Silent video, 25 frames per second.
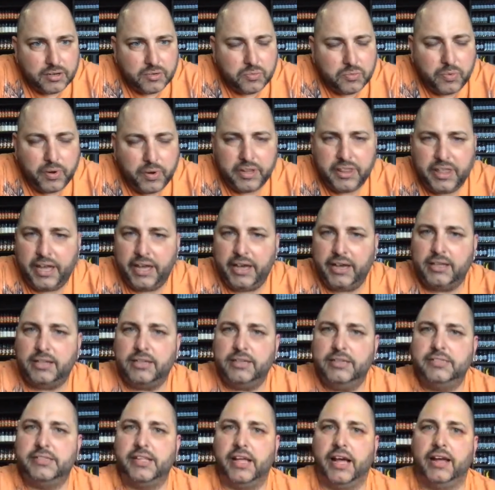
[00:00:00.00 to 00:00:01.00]
Where the hell
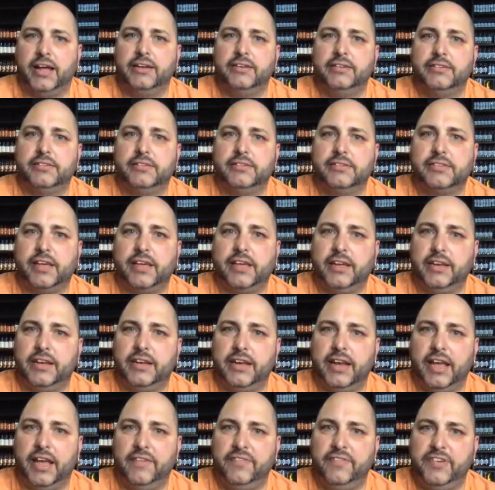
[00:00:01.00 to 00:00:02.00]
is that?
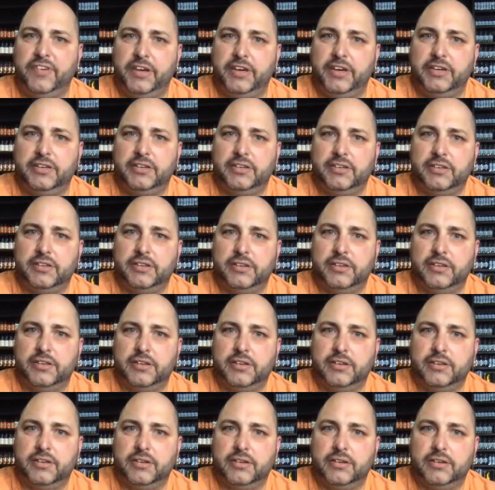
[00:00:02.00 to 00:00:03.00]
Scandinavia?
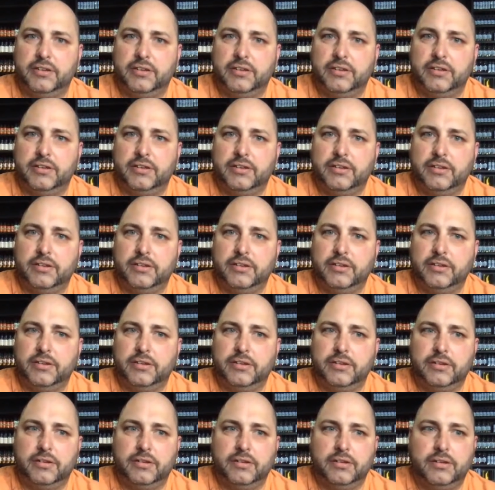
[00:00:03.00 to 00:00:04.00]
Oh,
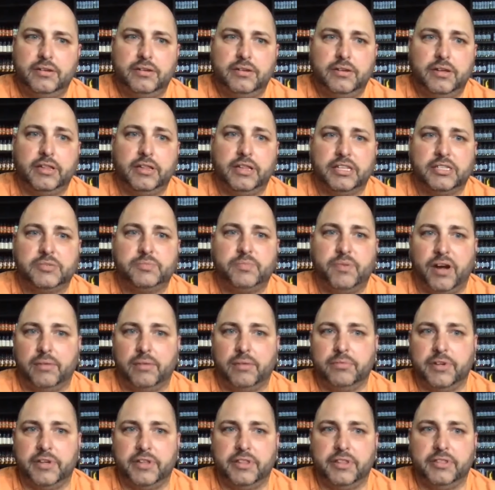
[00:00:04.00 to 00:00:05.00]
that's
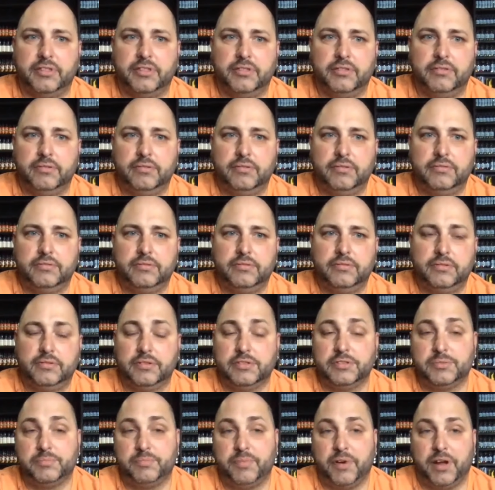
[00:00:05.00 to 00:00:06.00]
probably
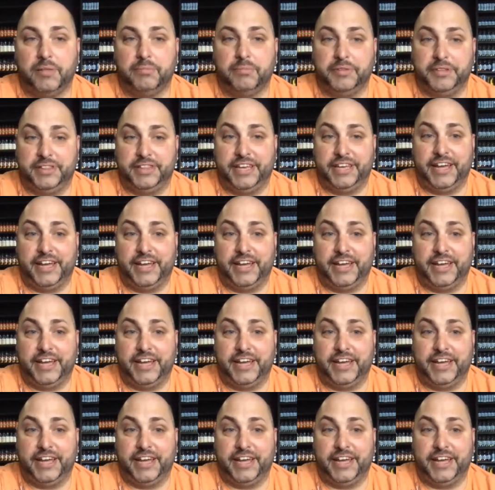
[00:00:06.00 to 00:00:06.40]
probably the